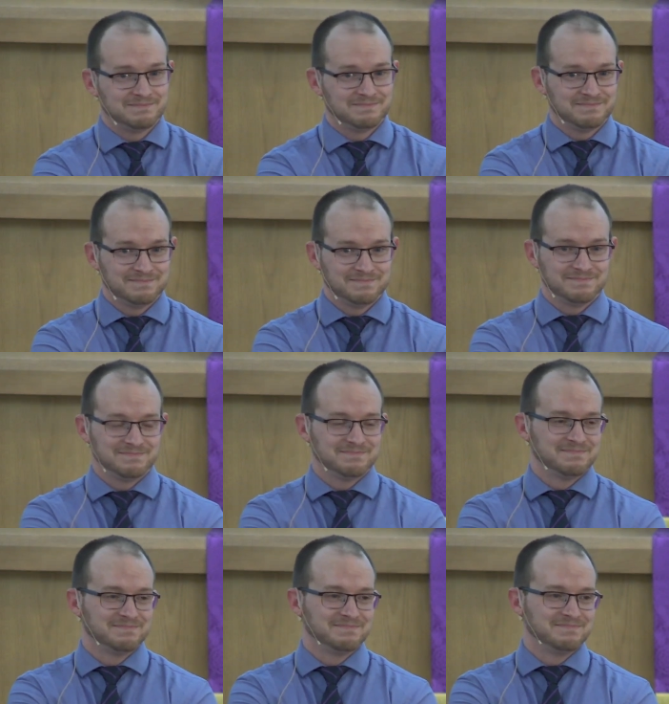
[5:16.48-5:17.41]

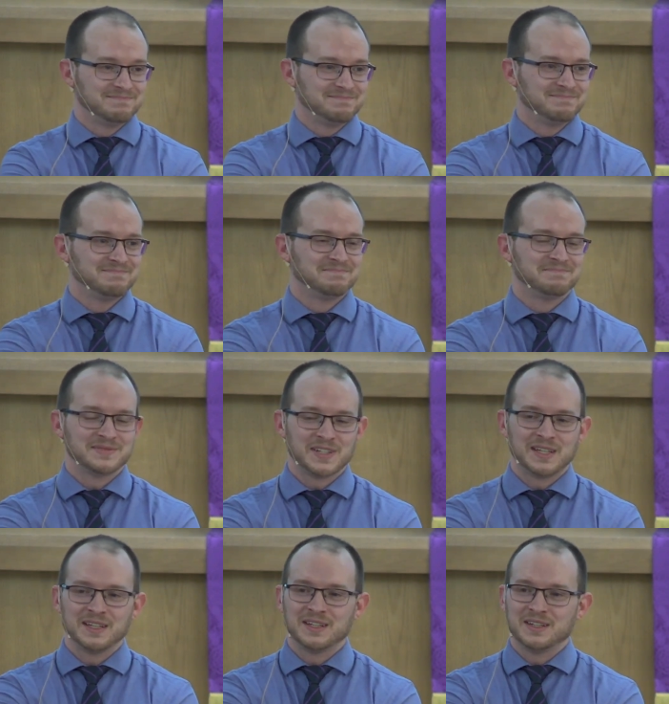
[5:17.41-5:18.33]

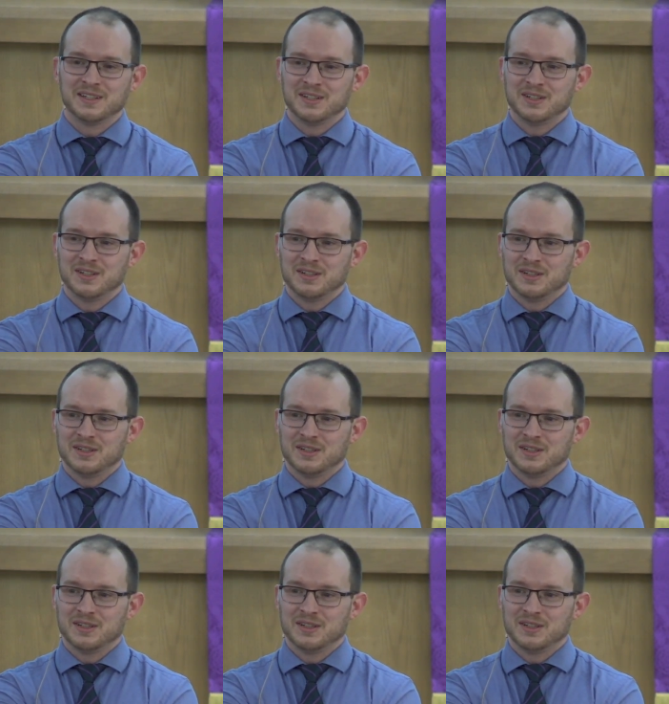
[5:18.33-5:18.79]
(no one is talking)